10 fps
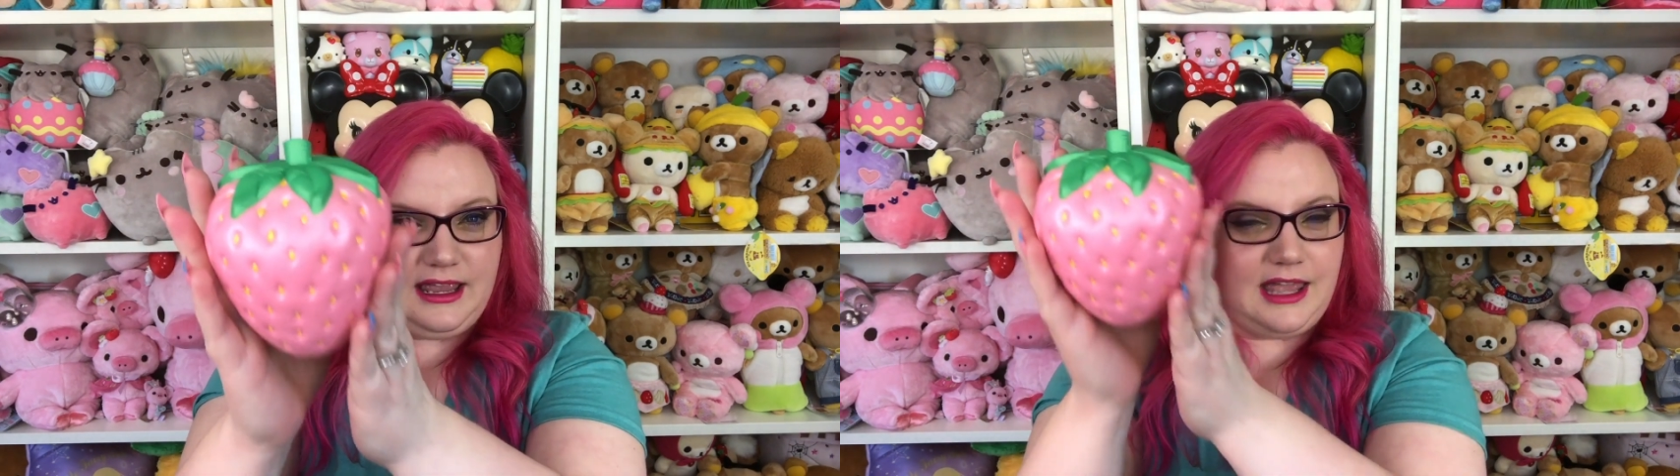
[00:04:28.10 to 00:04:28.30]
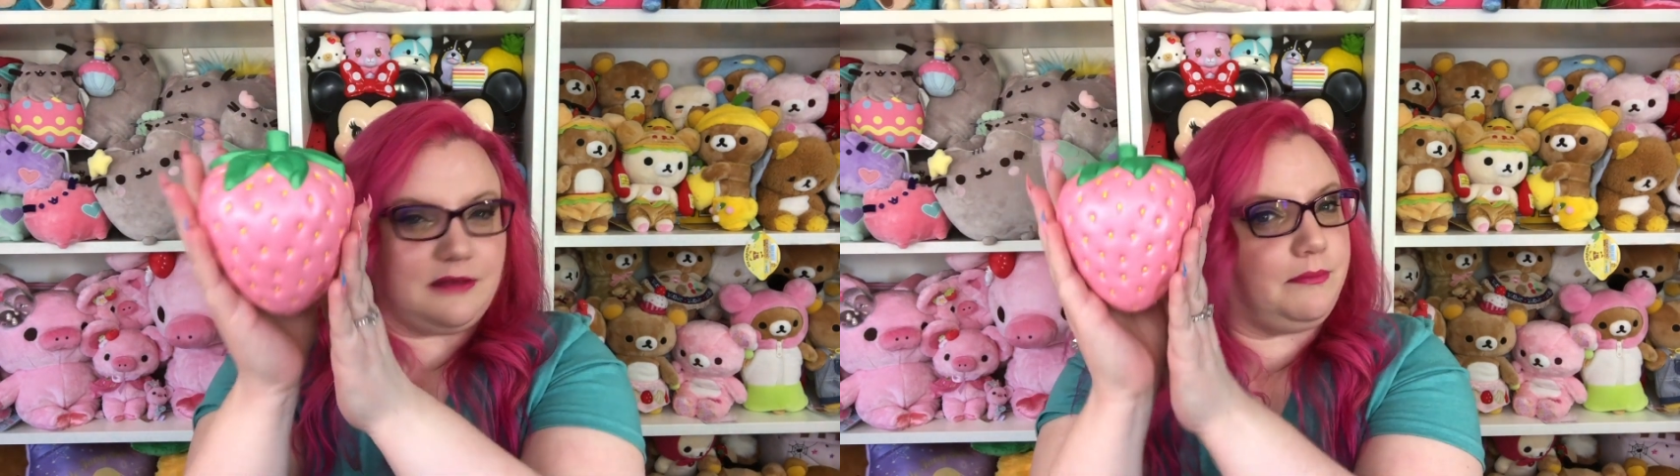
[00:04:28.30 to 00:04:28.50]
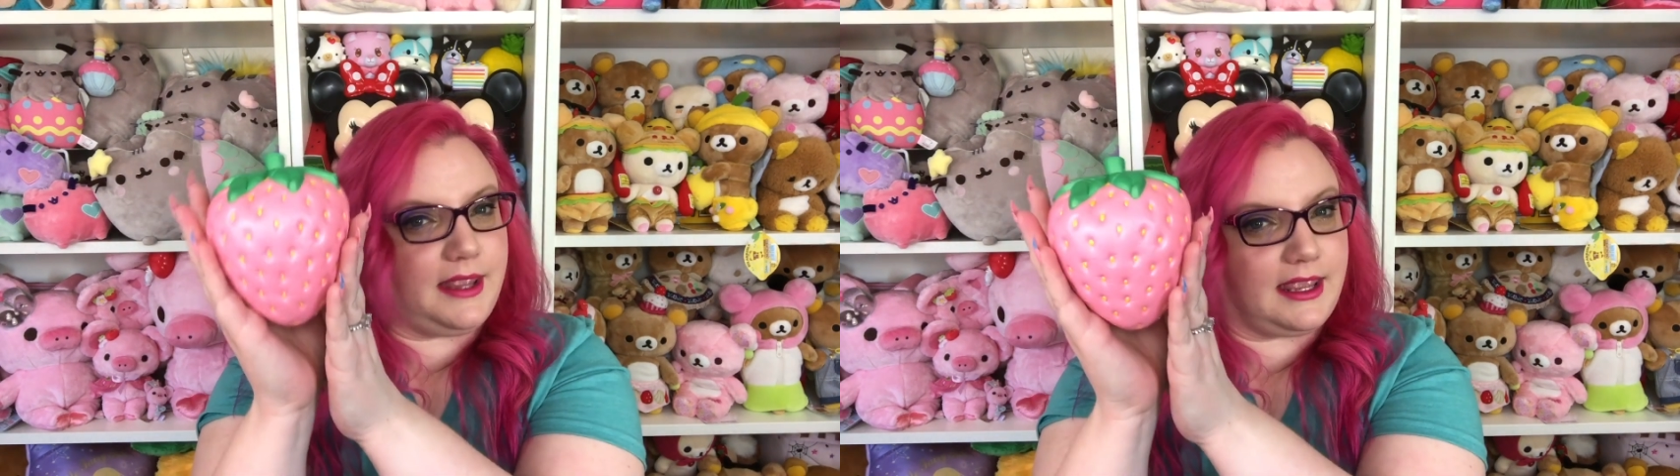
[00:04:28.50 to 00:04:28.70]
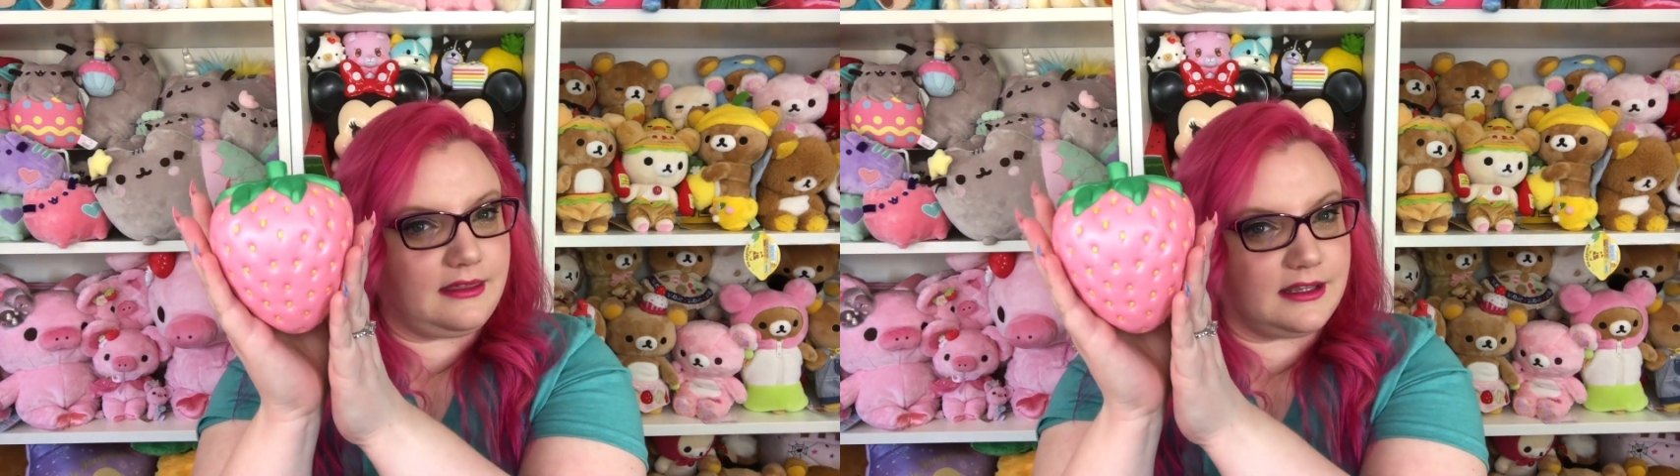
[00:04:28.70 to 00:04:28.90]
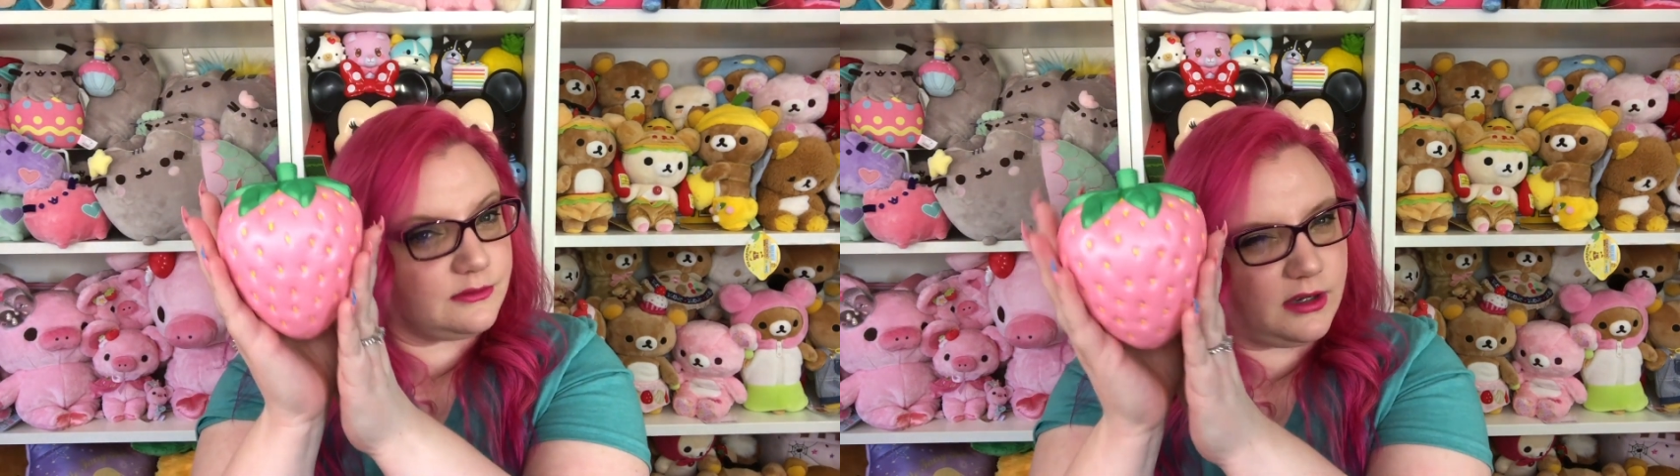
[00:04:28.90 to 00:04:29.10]
and
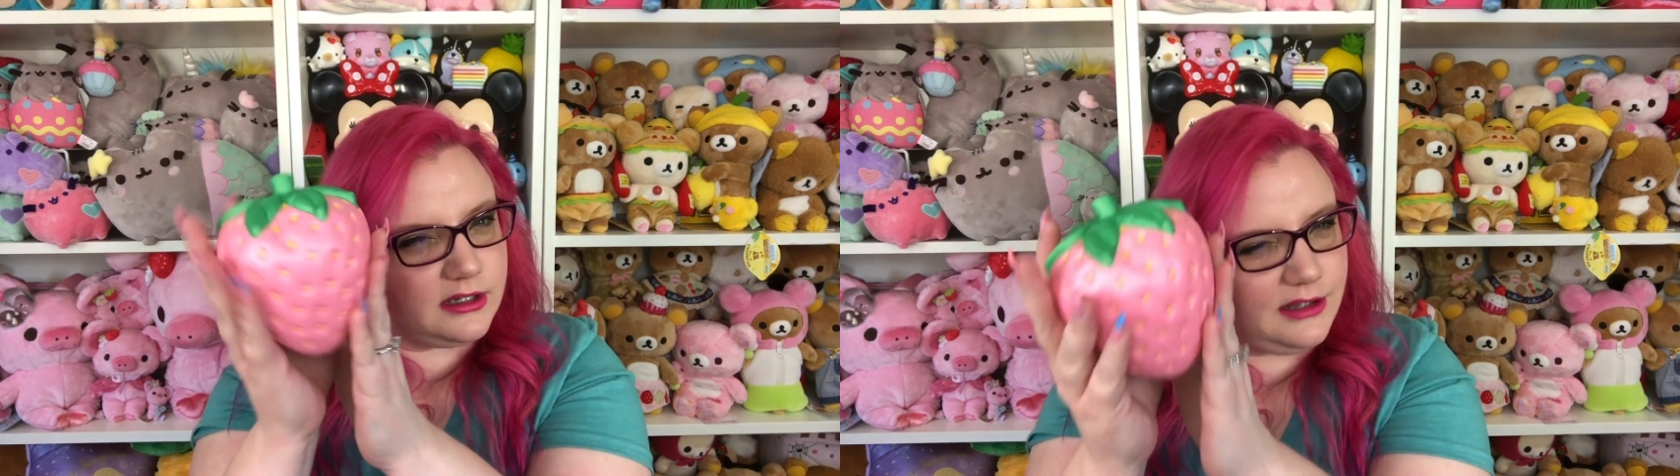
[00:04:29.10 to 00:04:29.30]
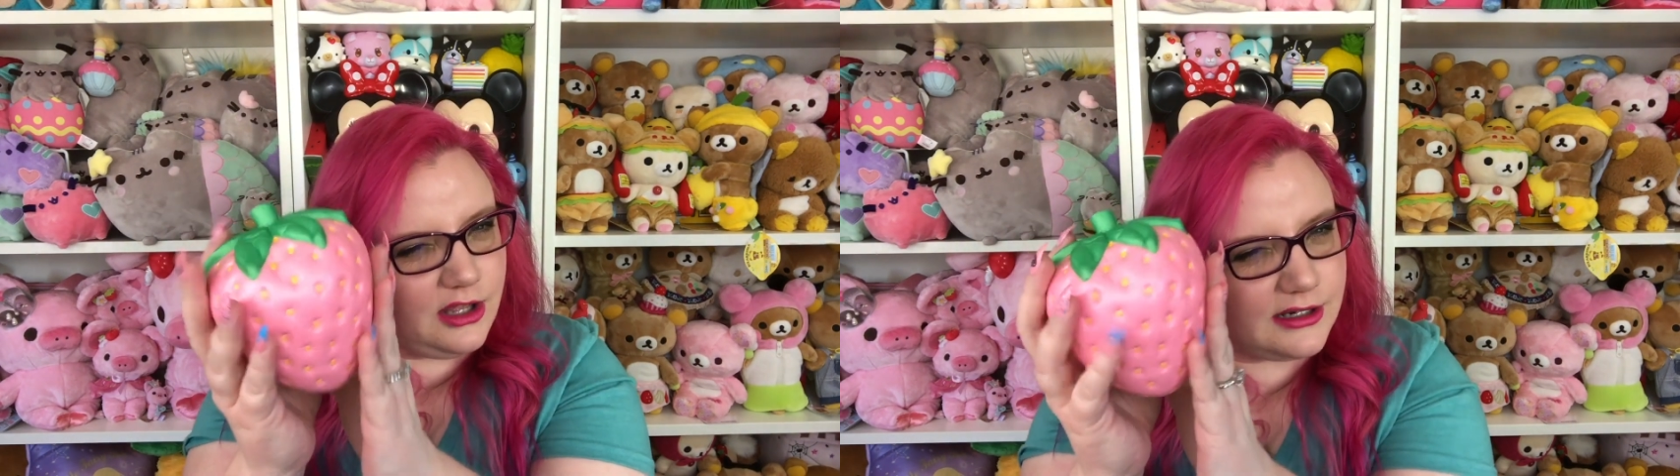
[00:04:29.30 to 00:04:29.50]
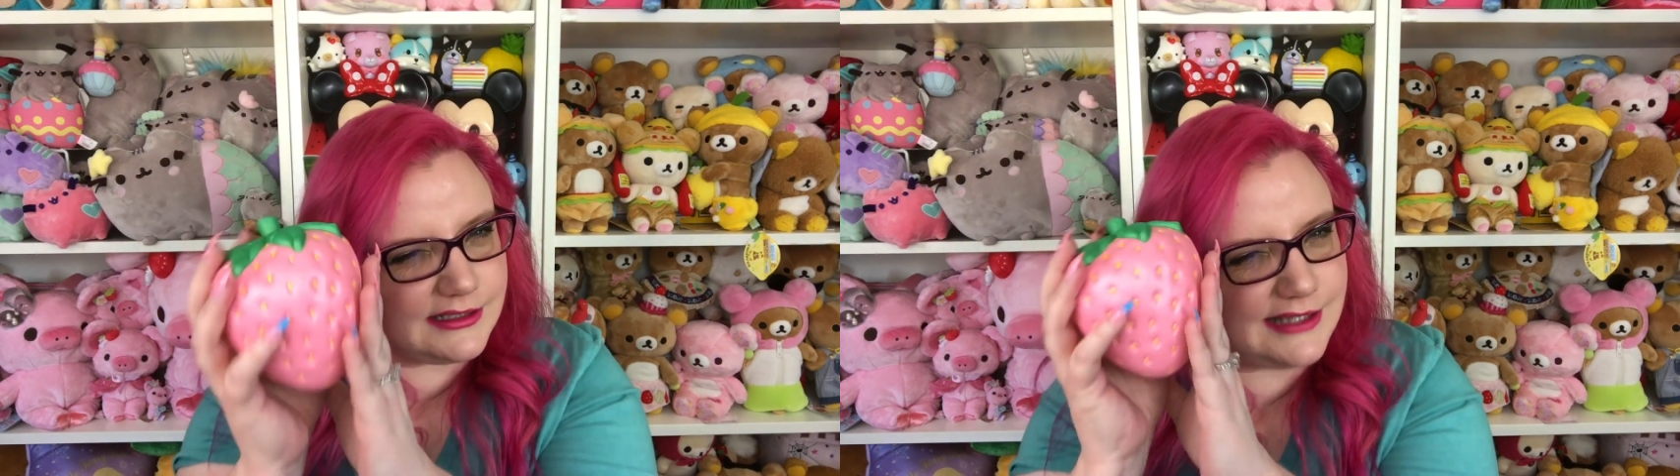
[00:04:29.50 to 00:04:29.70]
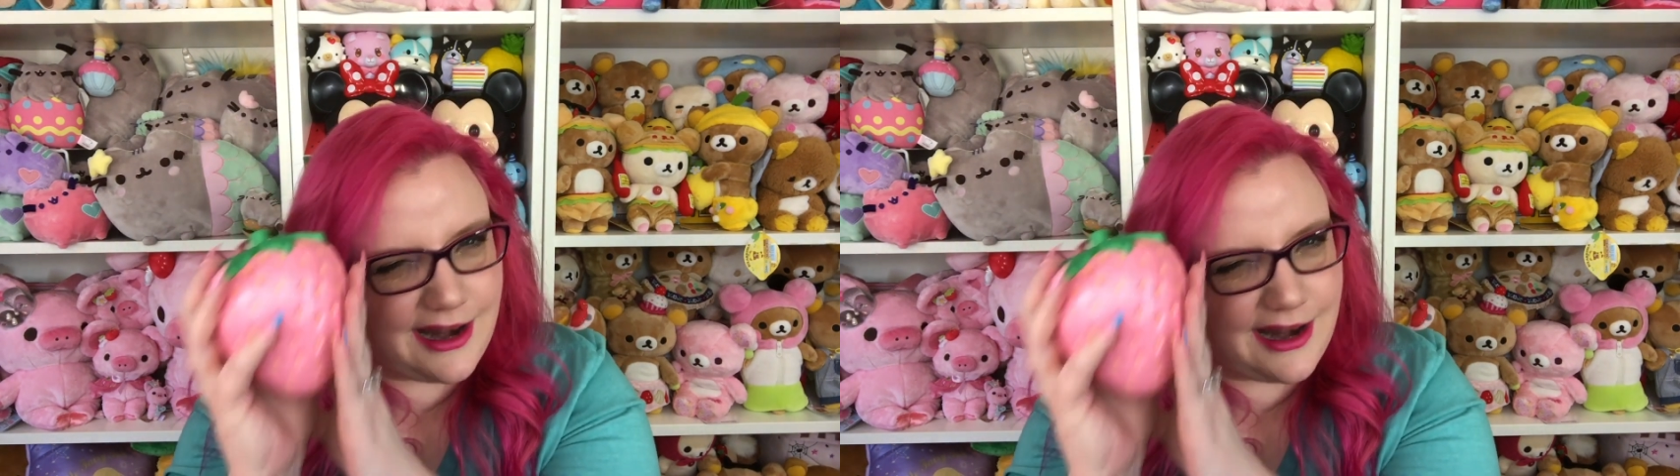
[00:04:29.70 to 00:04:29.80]
big this one looks.